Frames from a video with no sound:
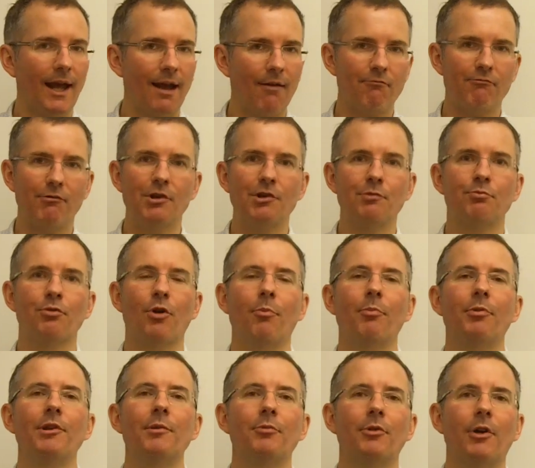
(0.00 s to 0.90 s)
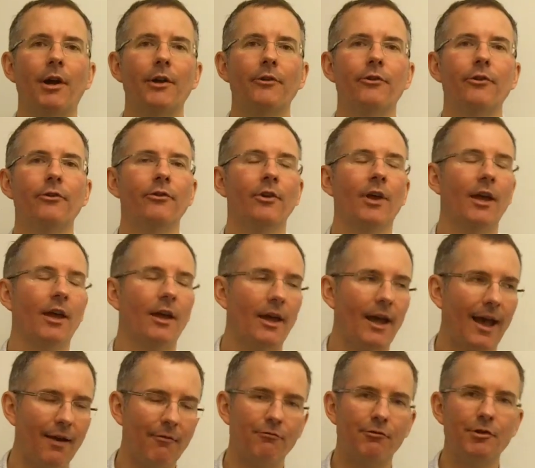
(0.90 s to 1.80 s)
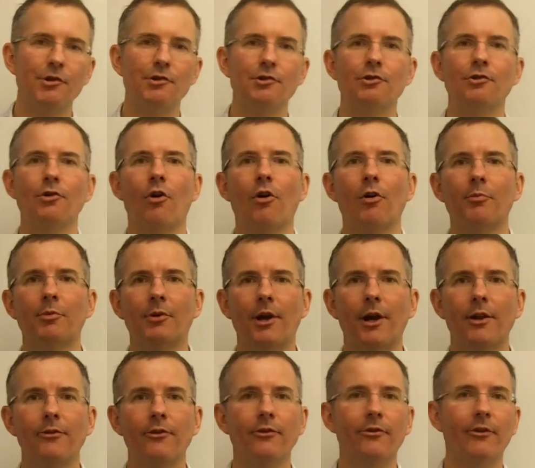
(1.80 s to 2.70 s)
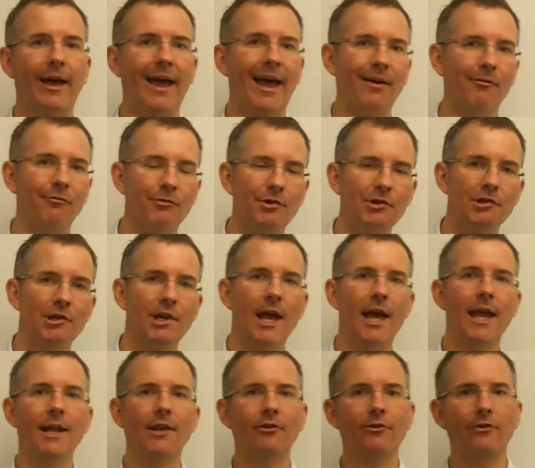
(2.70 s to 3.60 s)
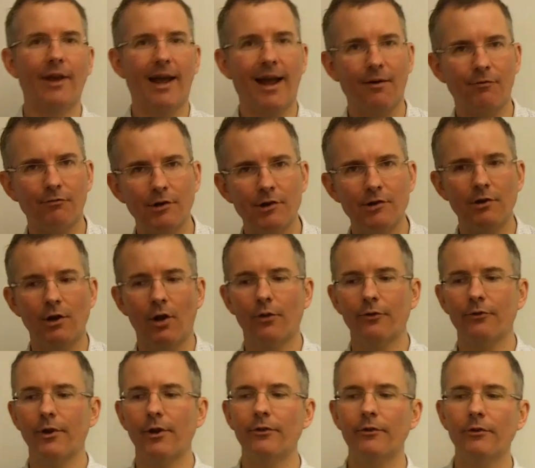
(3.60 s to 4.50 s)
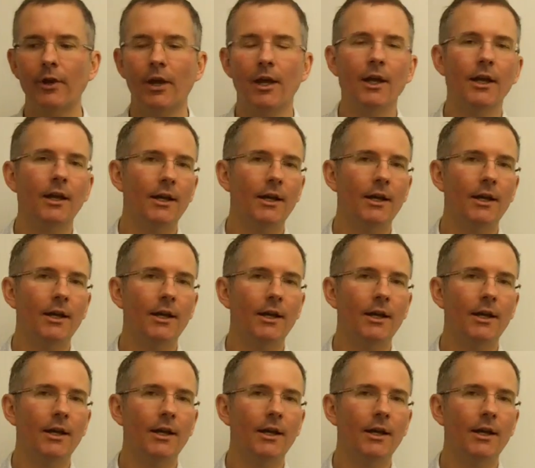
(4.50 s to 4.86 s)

Average property prices, average stock prices, average gains, average losses.